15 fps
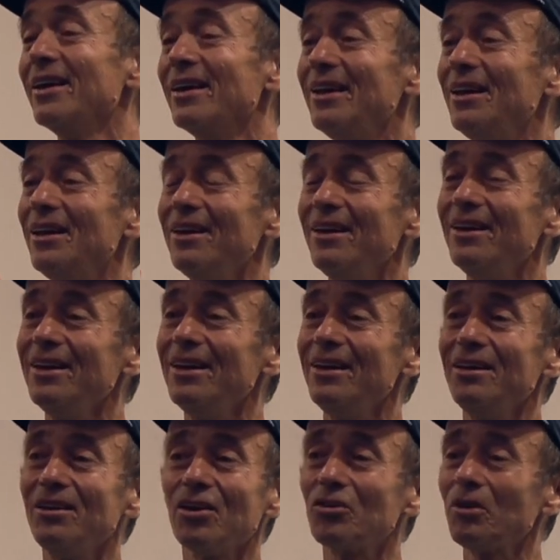
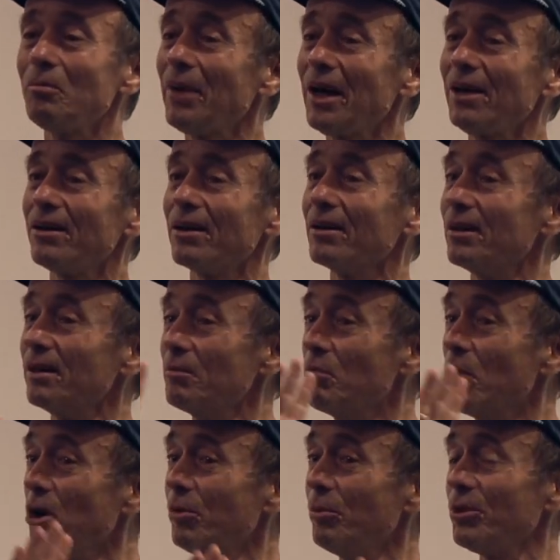it doesn't matter that
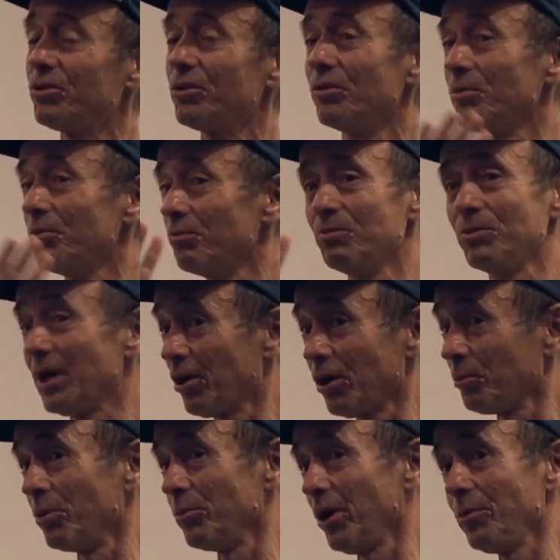moments of
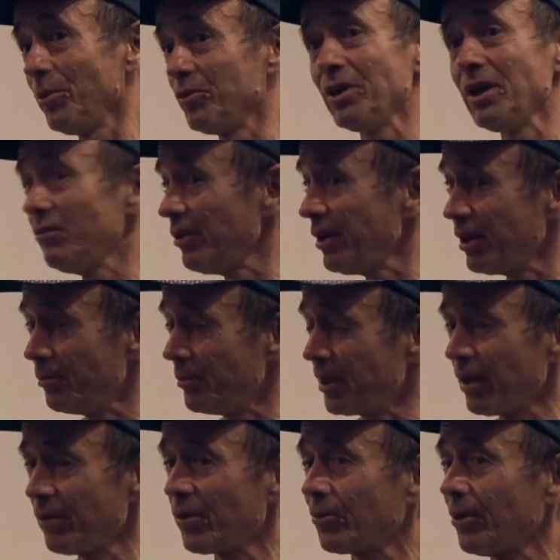terrible moments, even in the
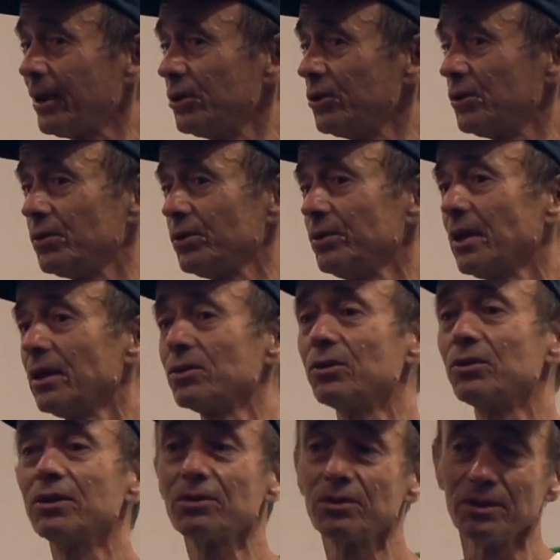middle of the crisis
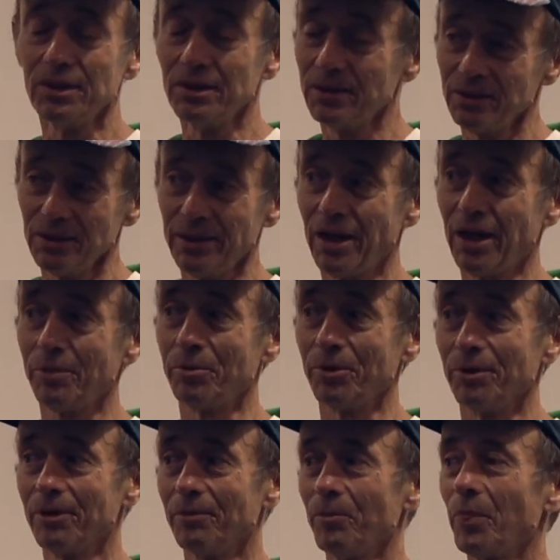2006, it happened.